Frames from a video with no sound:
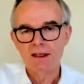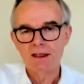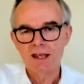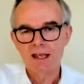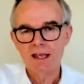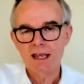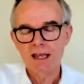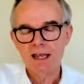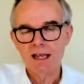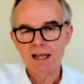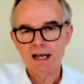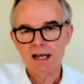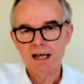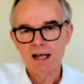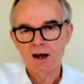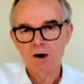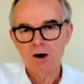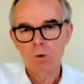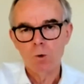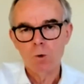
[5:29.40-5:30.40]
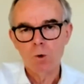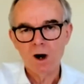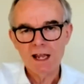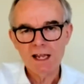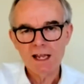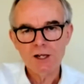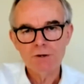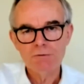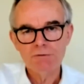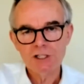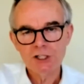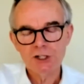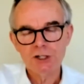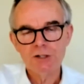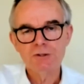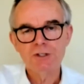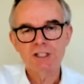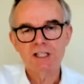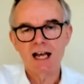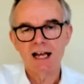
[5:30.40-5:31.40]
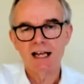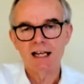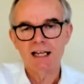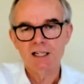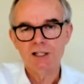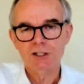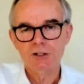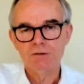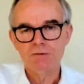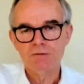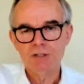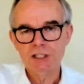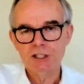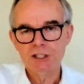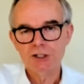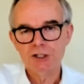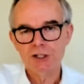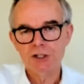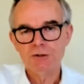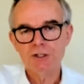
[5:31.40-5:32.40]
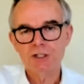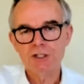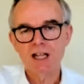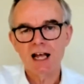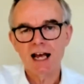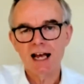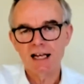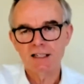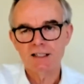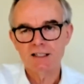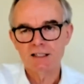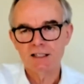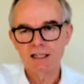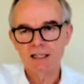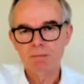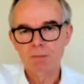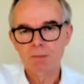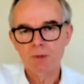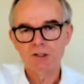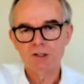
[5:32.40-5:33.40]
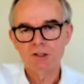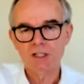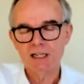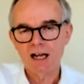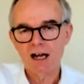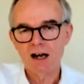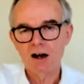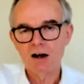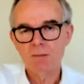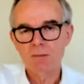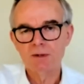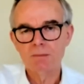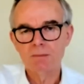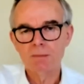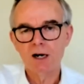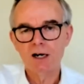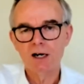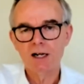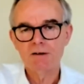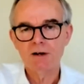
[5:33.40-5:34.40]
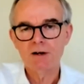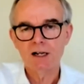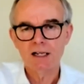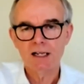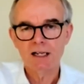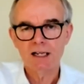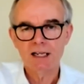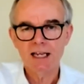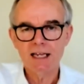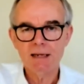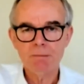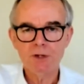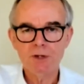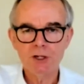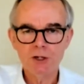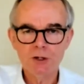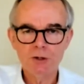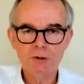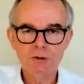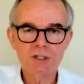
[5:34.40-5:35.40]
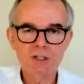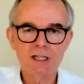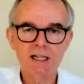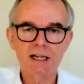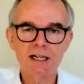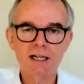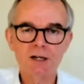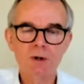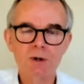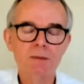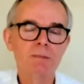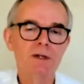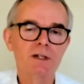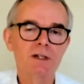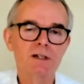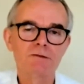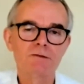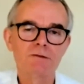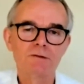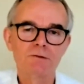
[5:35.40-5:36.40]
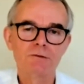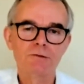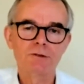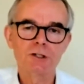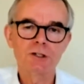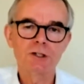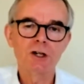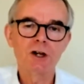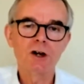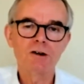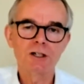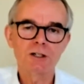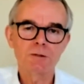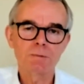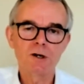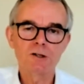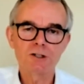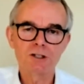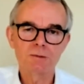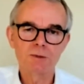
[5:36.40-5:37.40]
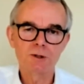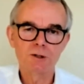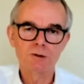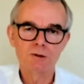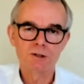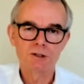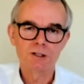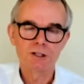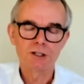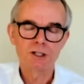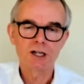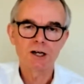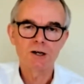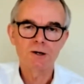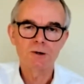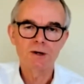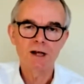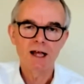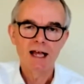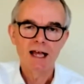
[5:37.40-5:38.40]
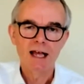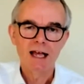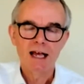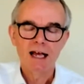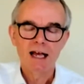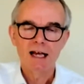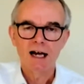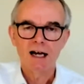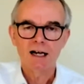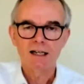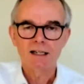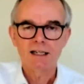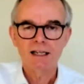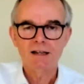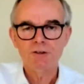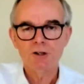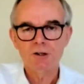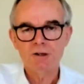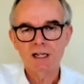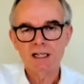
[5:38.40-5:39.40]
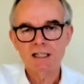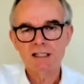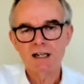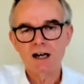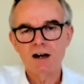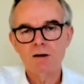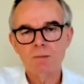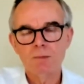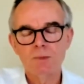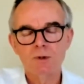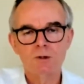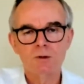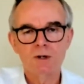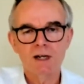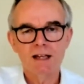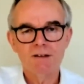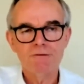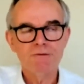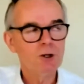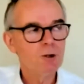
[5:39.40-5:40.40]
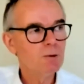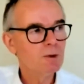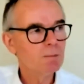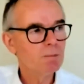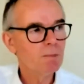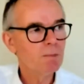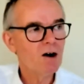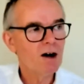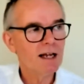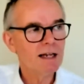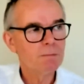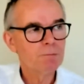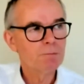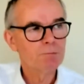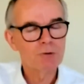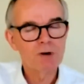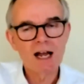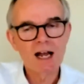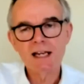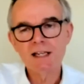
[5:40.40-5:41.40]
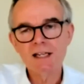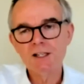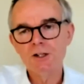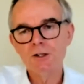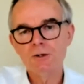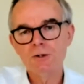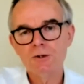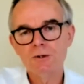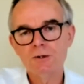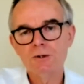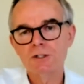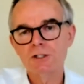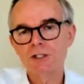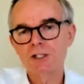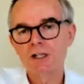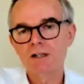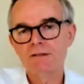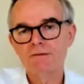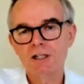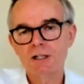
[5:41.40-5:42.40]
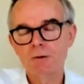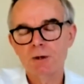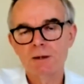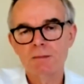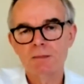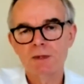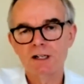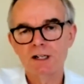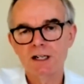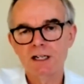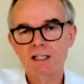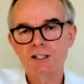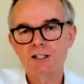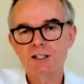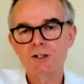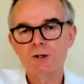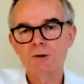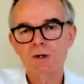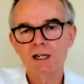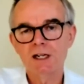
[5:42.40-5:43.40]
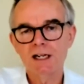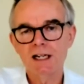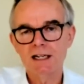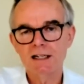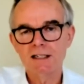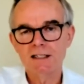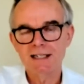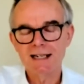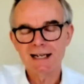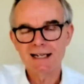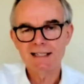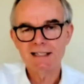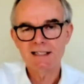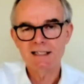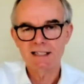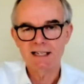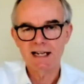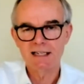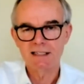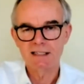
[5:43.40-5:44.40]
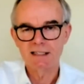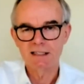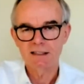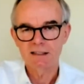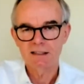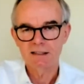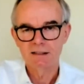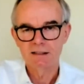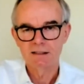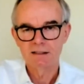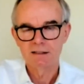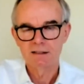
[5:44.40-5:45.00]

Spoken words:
the way you reduce that is you reduce that embodied carbon by keep using equipment for as long as possible. So I'll give you an example. If you were buying brand new server equipment and installing it in a data center,